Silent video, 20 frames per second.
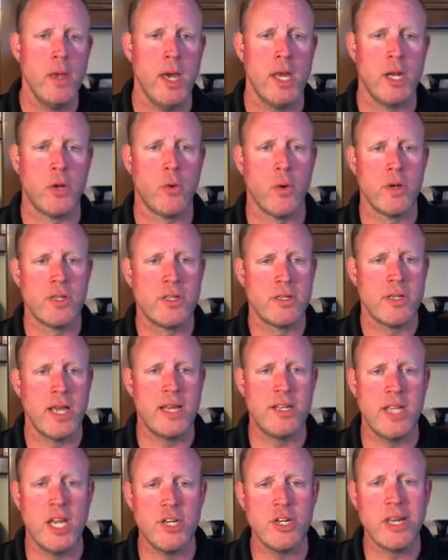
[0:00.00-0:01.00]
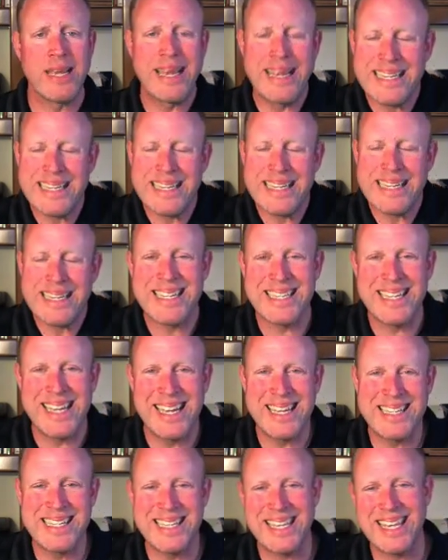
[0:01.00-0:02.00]
And of course, citation
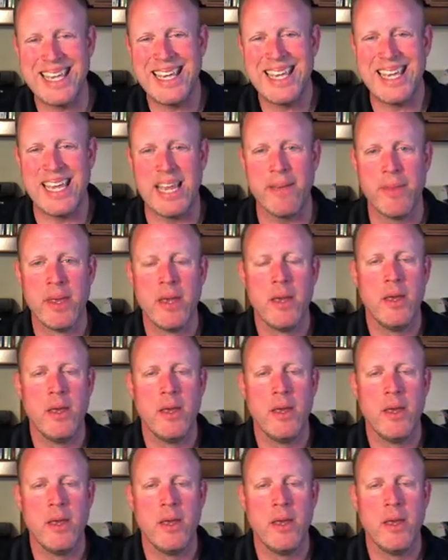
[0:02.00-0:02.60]
consistency is the key.